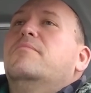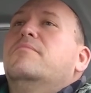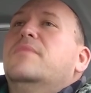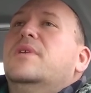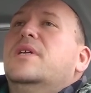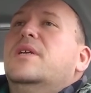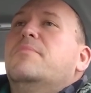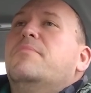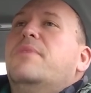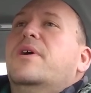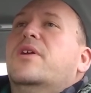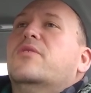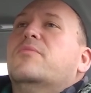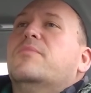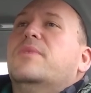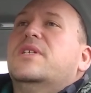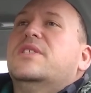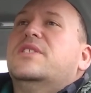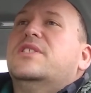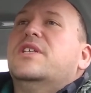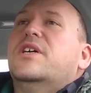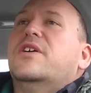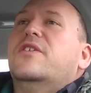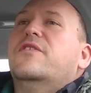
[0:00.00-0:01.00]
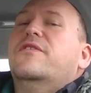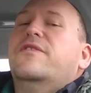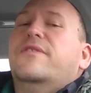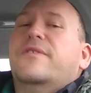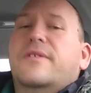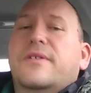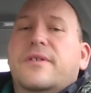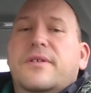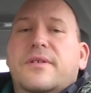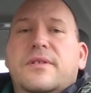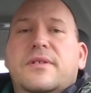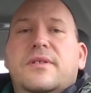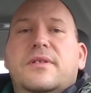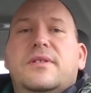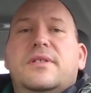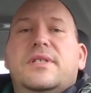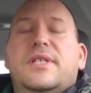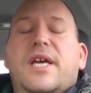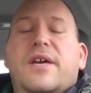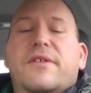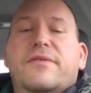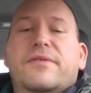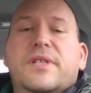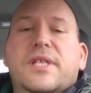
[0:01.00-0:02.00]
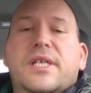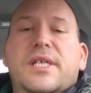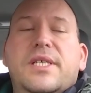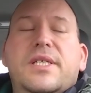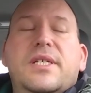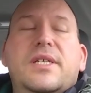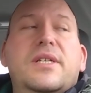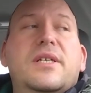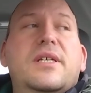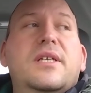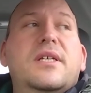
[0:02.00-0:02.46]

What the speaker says: gonna better myself, definitely.